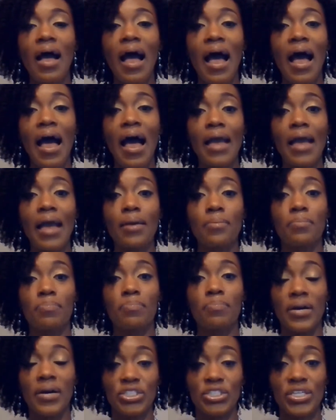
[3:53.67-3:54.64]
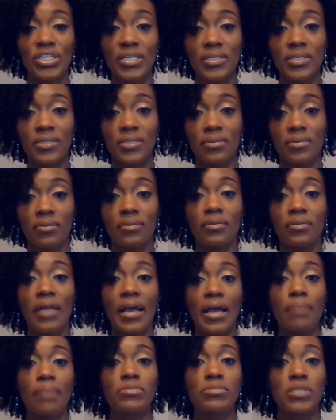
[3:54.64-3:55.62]
I budget
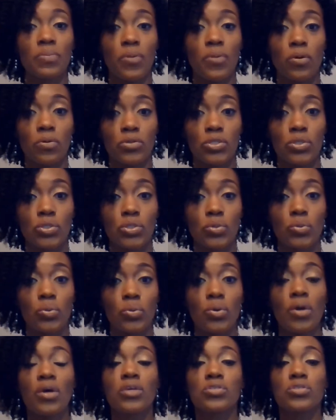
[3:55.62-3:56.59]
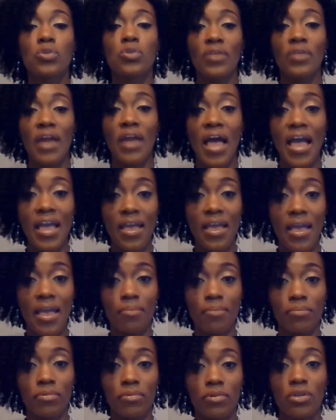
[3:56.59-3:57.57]
like I'm supposed to so that I
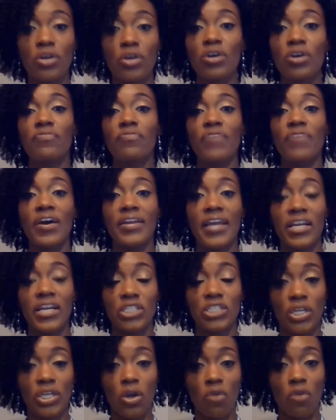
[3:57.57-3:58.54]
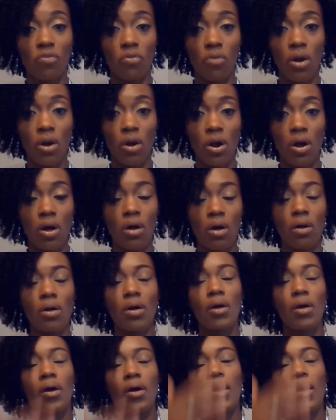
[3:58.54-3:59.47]
am good financially overall.